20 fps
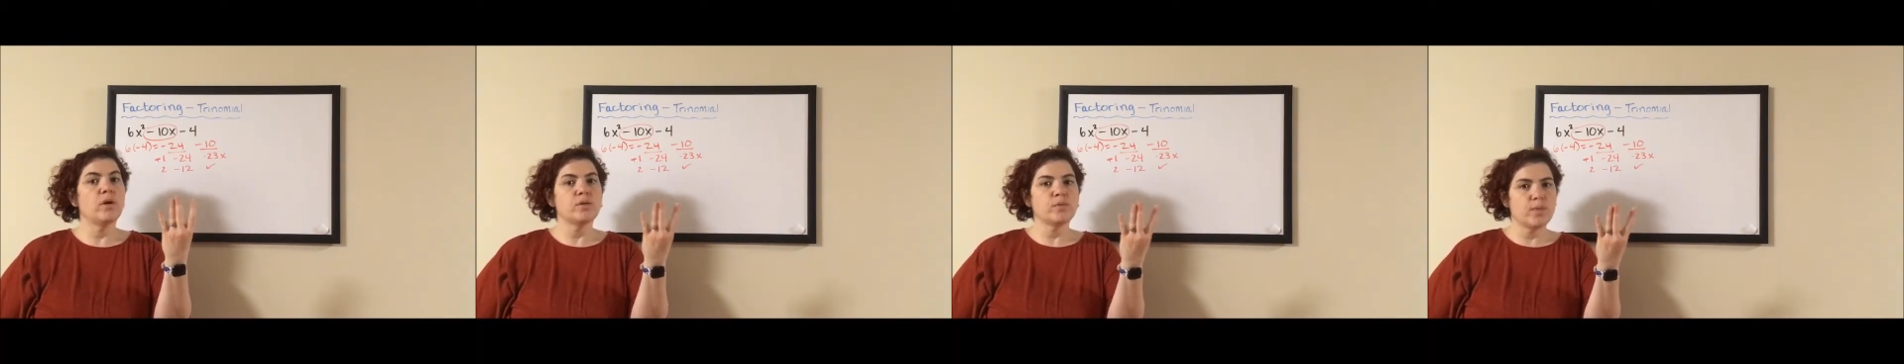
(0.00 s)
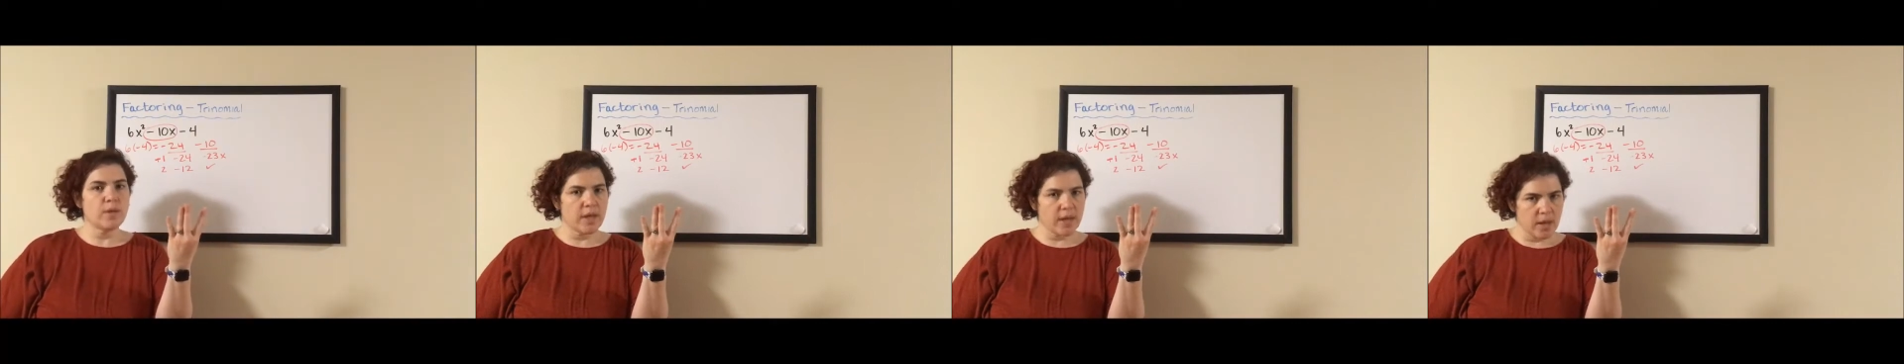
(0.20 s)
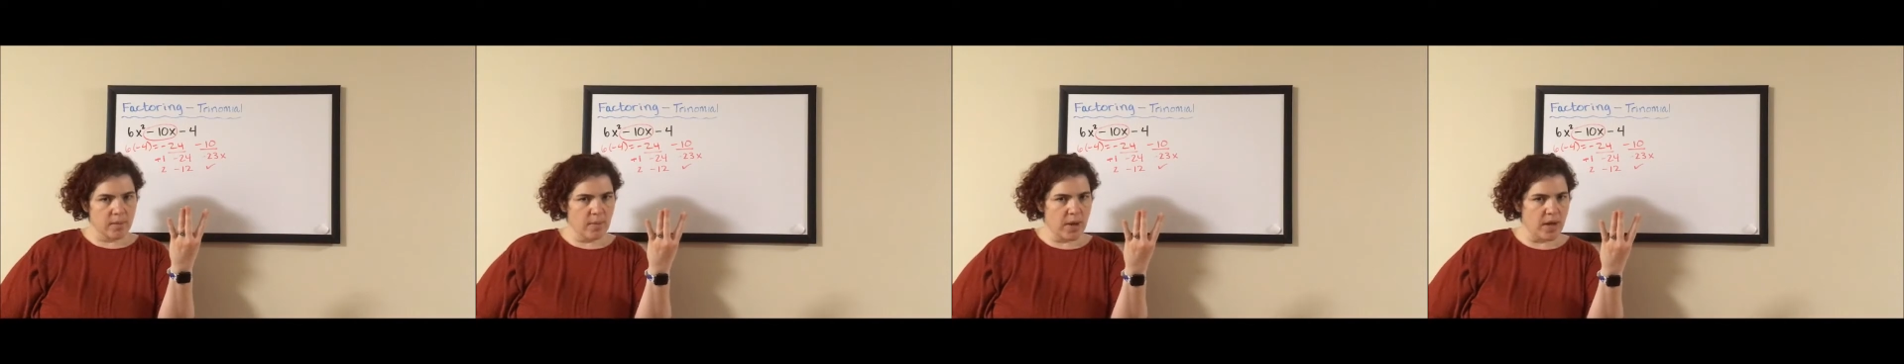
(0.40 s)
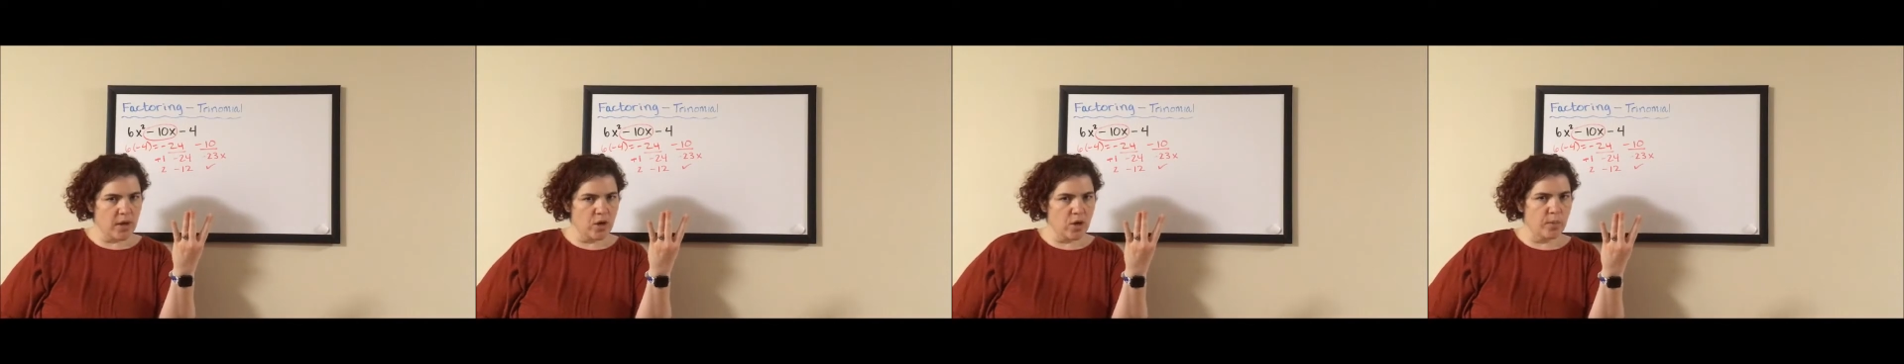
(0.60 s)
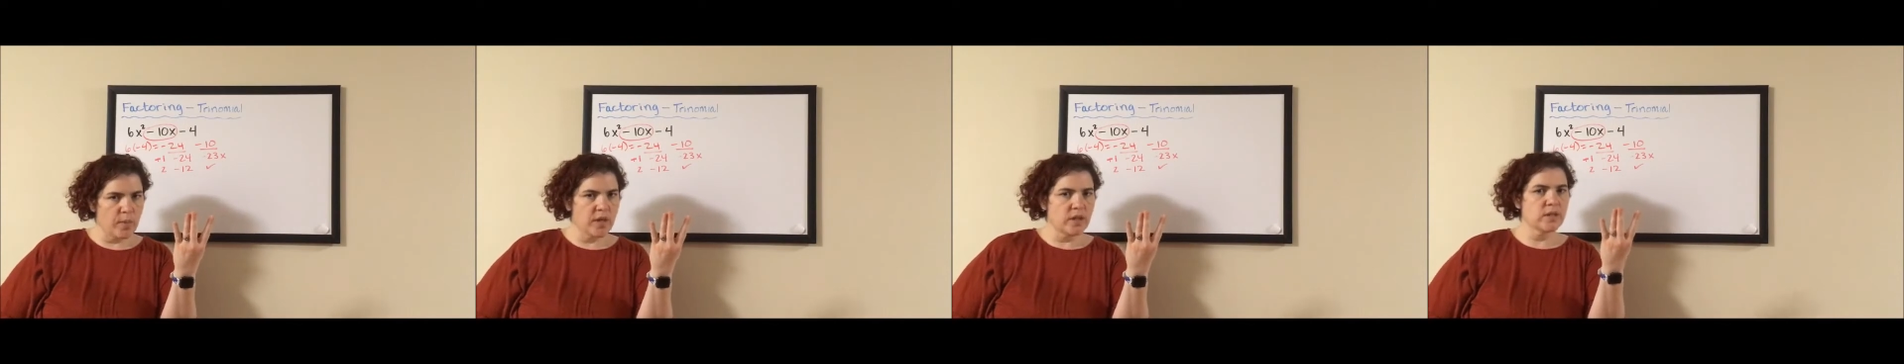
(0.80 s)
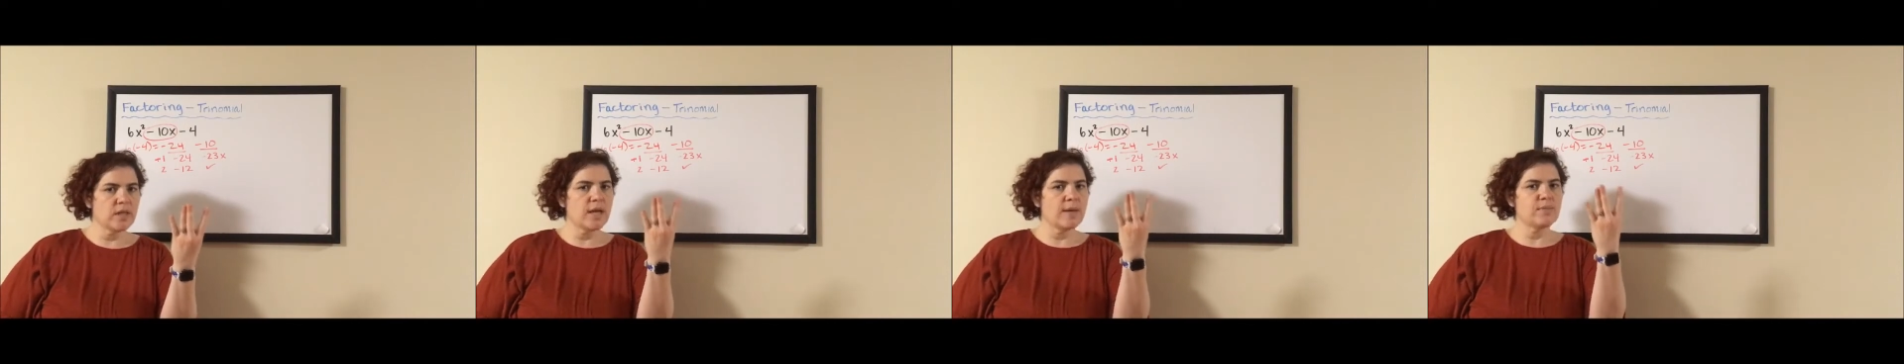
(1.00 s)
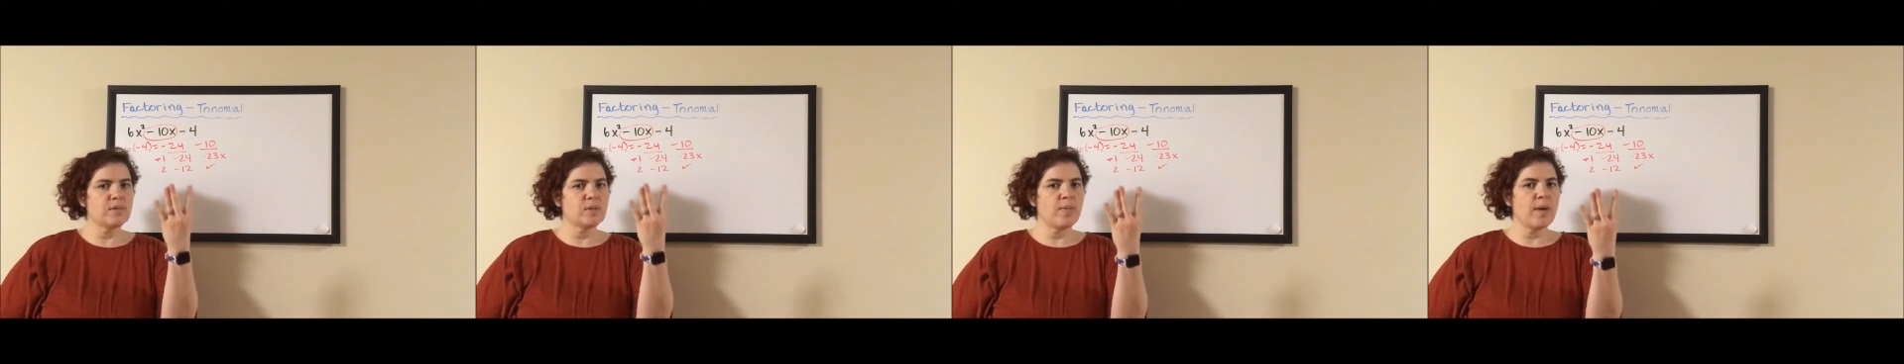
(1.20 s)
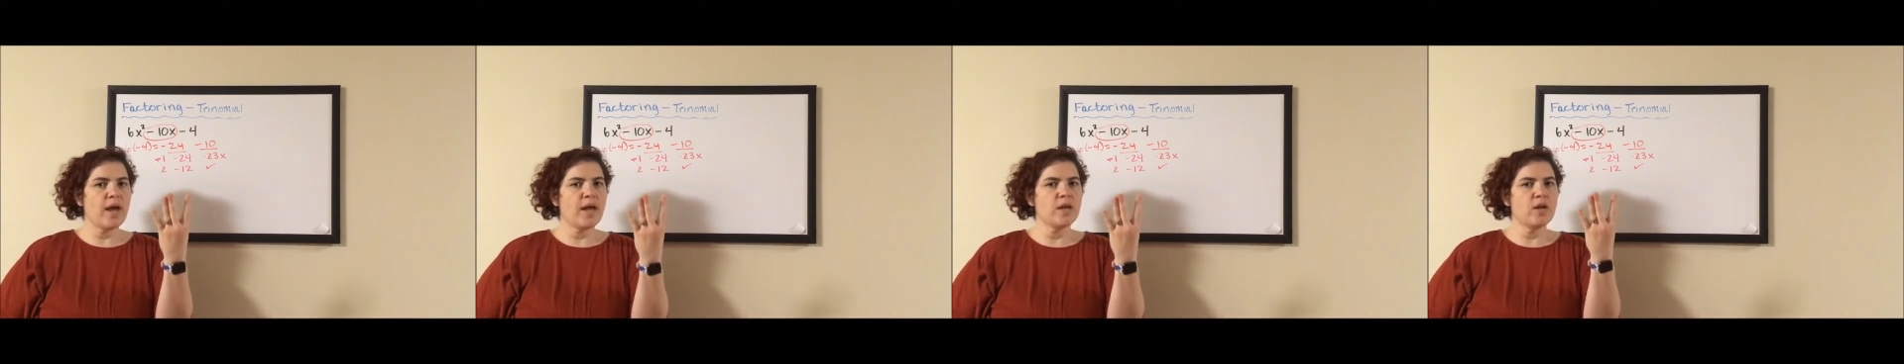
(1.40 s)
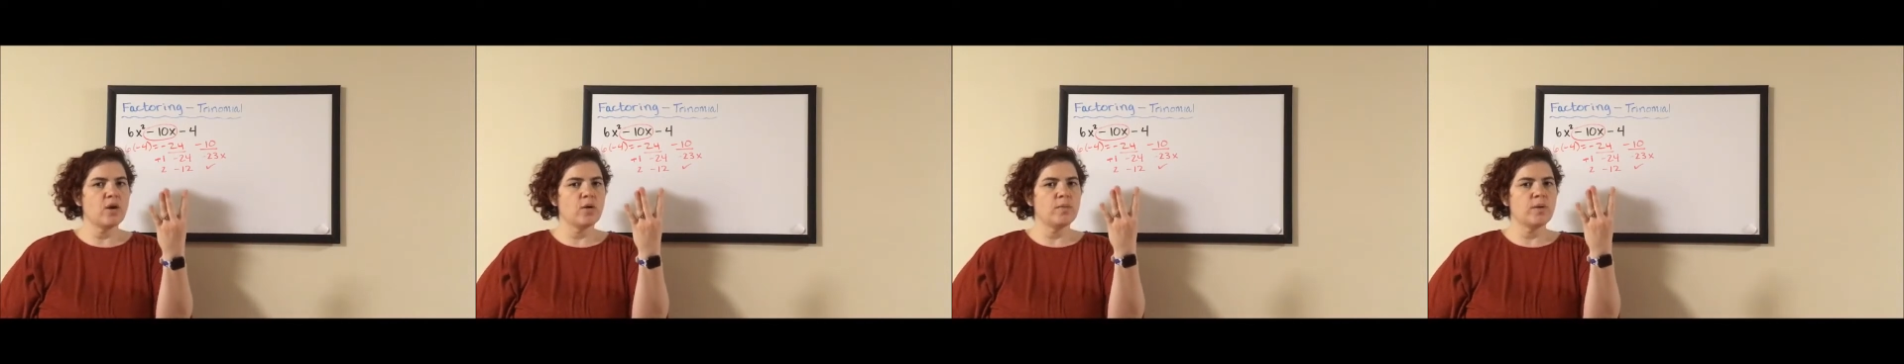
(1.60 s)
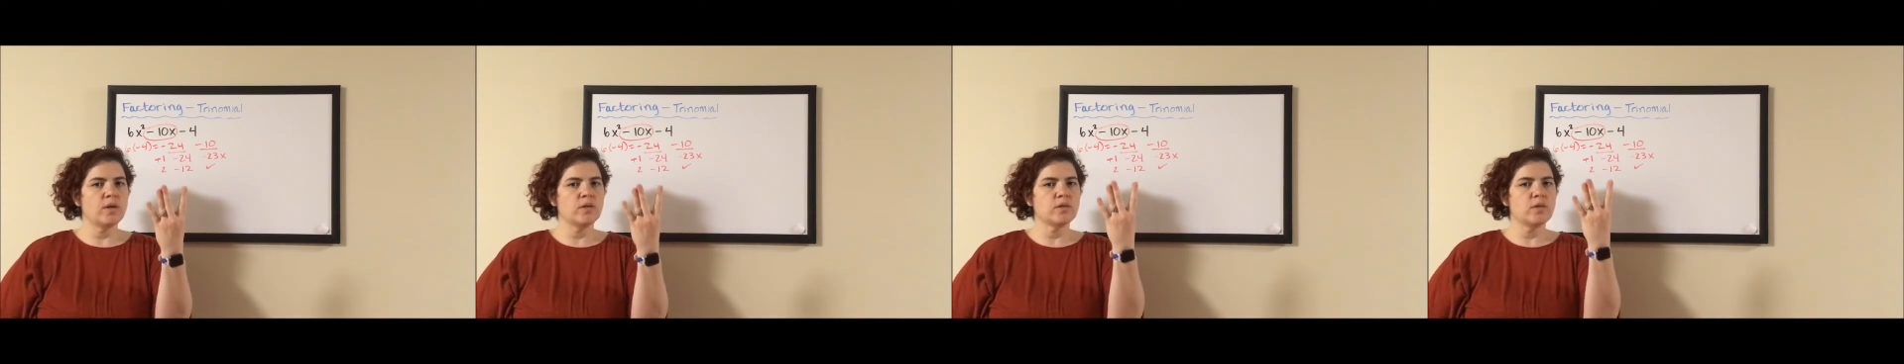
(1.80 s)
multiplying a binomial times a
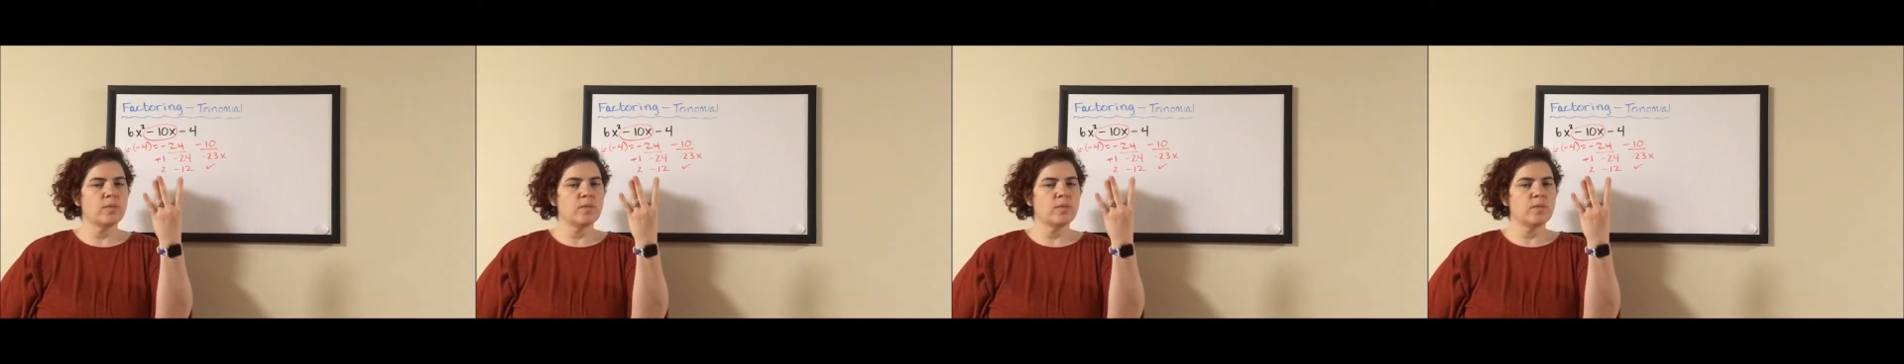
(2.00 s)
binomial.